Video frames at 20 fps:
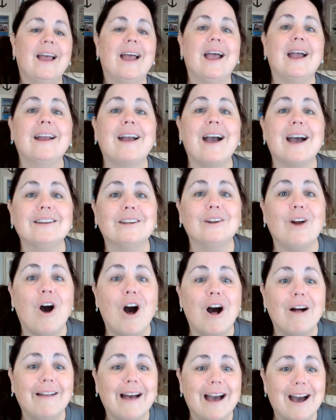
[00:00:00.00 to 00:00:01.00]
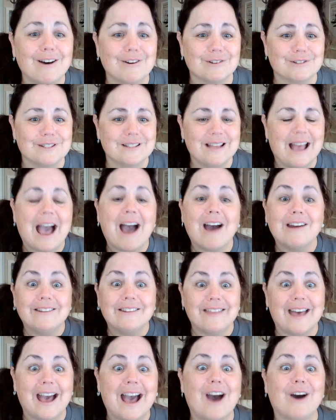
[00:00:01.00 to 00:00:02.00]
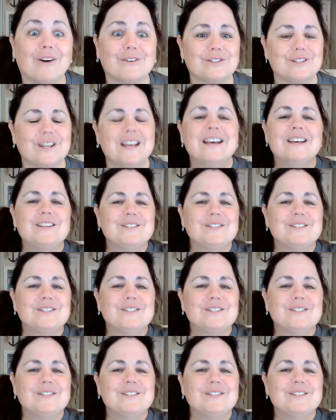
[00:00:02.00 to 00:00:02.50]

And got it all out of the house.